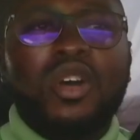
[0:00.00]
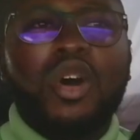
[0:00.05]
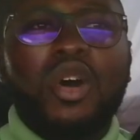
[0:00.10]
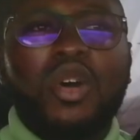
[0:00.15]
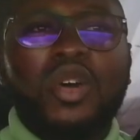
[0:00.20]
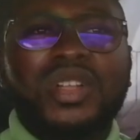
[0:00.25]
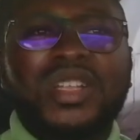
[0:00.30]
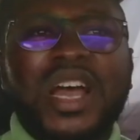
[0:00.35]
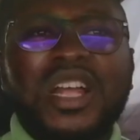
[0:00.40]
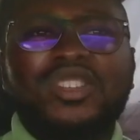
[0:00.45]

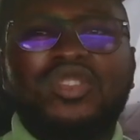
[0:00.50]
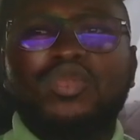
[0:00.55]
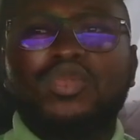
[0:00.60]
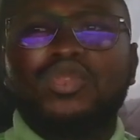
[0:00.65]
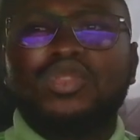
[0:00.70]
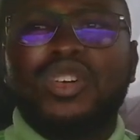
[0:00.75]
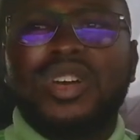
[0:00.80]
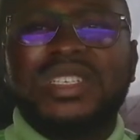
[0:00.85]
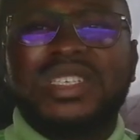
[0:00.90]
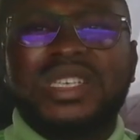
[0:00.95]
God that
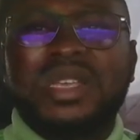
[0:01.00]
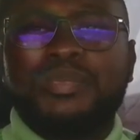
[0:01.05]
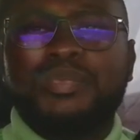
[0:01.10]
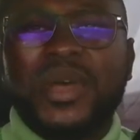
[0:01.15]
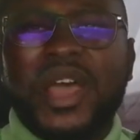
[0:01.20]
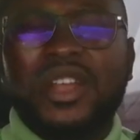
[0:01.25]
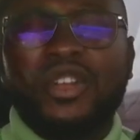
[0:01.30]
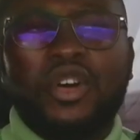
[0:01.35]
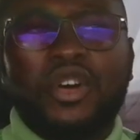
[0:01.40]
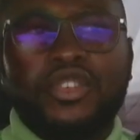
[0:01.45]
do not
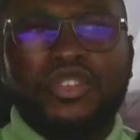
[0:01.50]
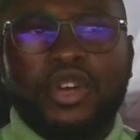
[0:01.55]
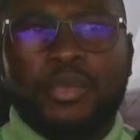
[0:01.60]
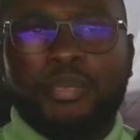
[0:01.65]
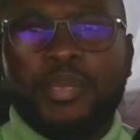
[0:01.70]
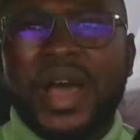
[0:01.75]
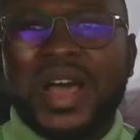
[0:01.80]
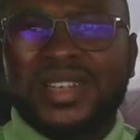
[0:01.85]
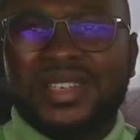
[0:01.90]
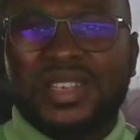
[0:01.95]
depend on
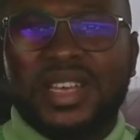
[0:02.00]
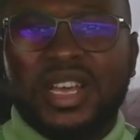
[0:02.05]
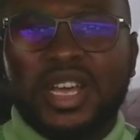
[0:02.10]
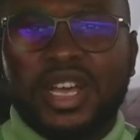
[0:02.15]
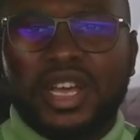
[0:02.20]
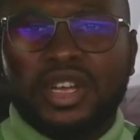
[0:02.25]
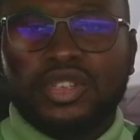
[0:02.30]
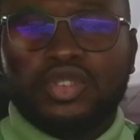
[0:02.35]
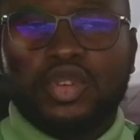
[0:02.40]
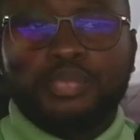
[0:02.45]
your past
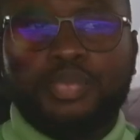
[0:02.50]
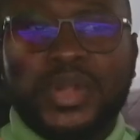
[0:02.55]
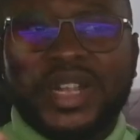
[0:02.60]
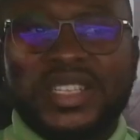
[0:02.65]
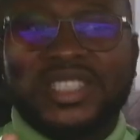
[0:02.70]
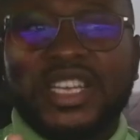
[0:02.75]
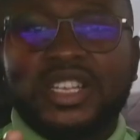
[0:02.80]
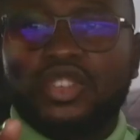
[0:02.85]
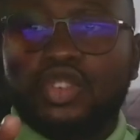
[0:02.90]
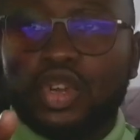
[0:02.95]
to
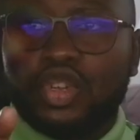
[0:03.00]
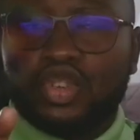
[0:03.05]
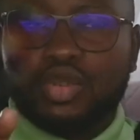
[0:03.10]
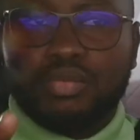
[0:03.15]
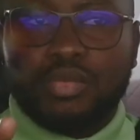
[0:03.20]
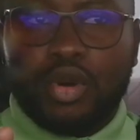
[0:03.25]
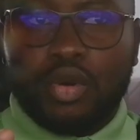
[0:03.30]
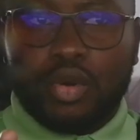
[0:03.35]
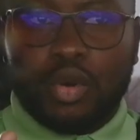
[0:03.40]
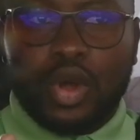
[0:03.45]
predict your
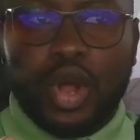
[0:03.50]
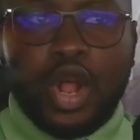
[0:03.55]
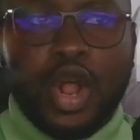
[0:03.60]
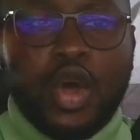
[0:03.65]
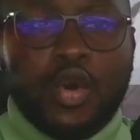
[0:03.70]
tomorrow.